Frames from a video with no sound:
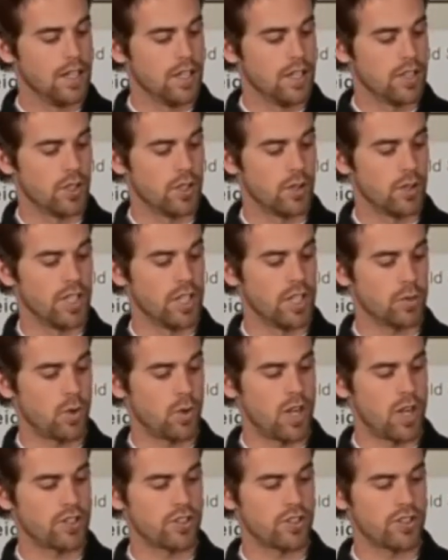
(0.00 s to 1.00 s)
So
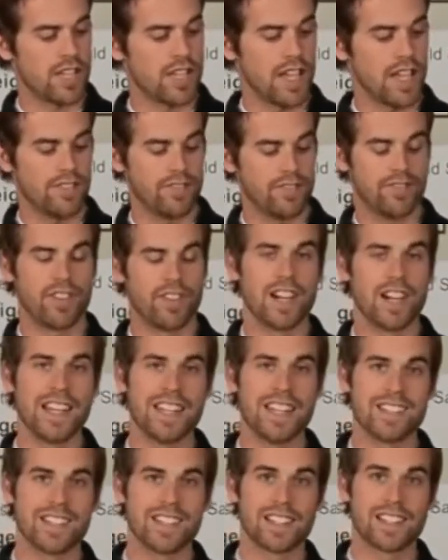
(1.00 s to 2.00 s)
dishwasher safe, very
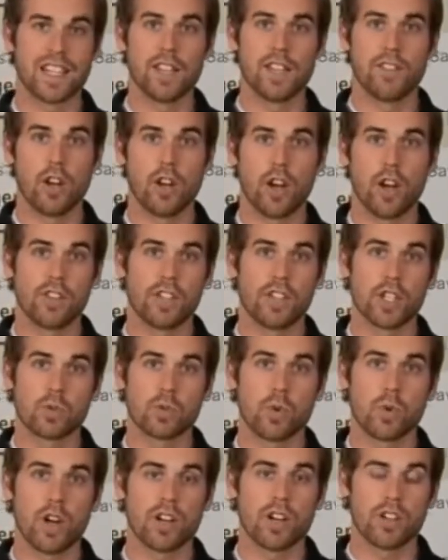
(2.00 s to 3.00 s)
easy to clean if you don't have a
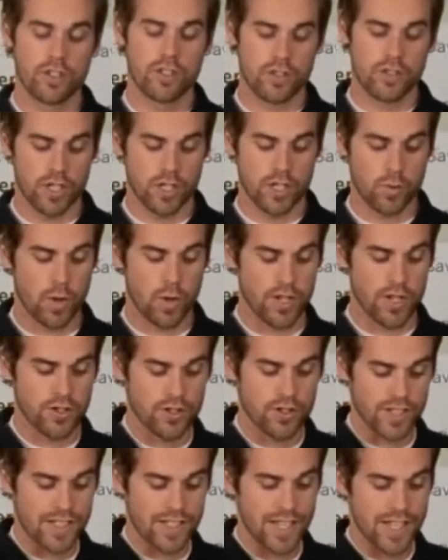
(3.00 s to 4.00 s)
dishwasher.
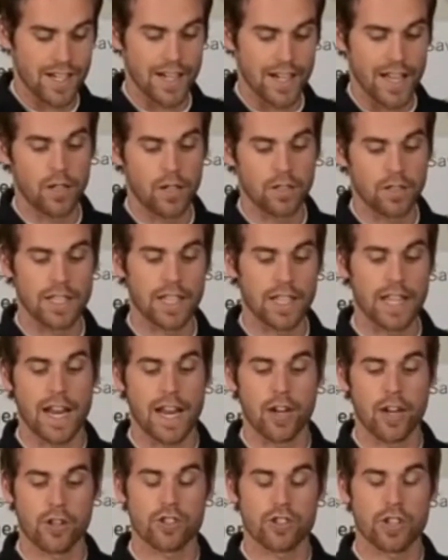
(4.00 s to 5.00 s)
Just set it out, let it
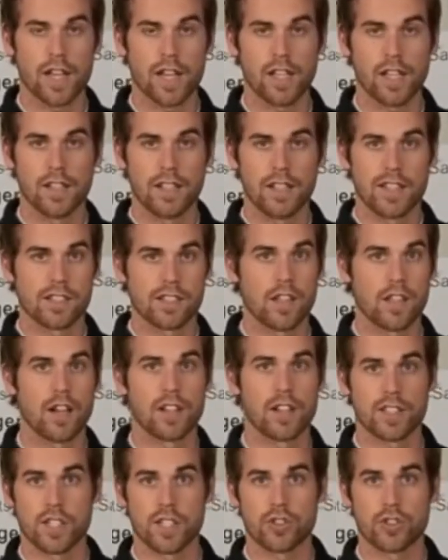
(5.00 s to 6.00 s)
air dry. As
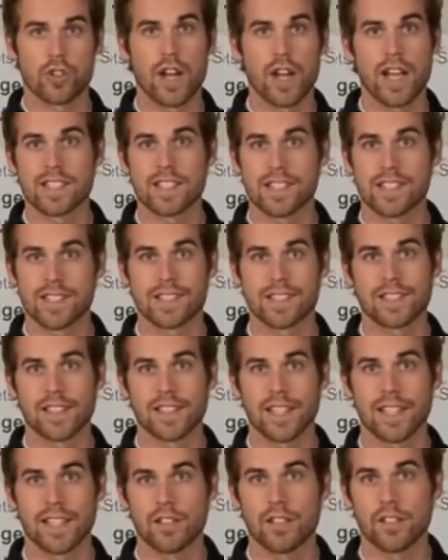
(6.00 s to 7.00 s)
long as it dries and is
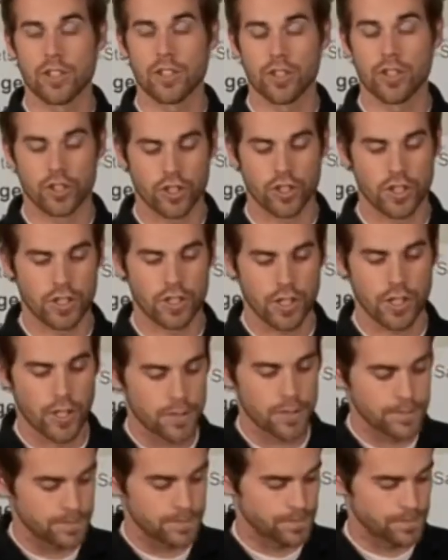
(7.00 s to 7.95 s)
clean, you're good to go.